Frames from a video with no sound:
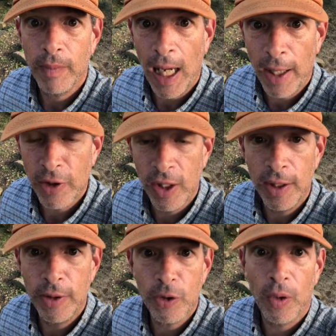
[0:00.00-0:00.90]

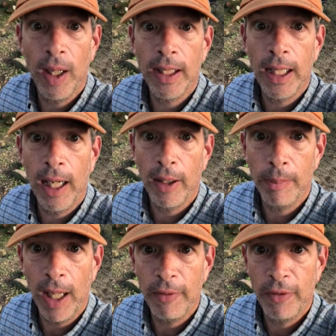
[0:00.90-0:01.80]
action, trying it out on my